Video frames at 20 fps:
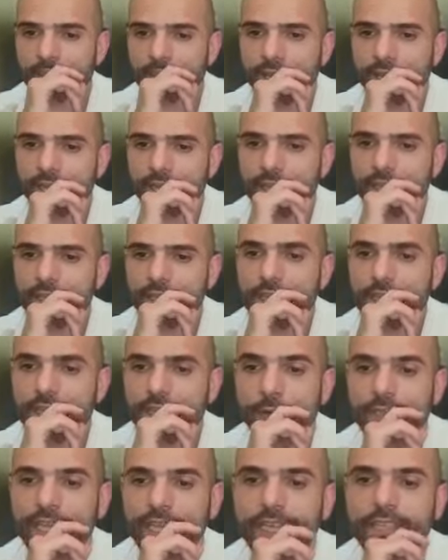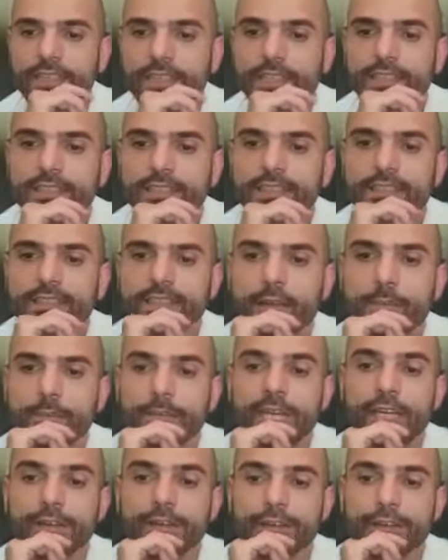is, I would like some
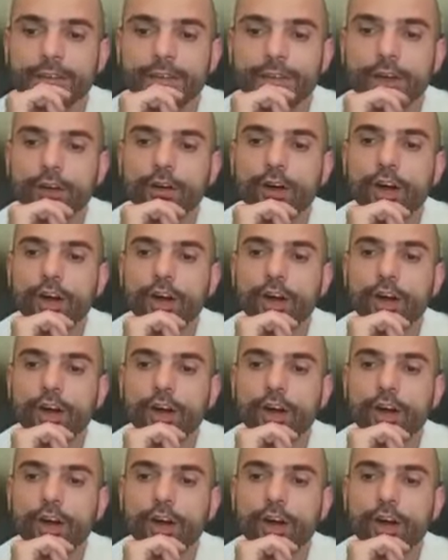info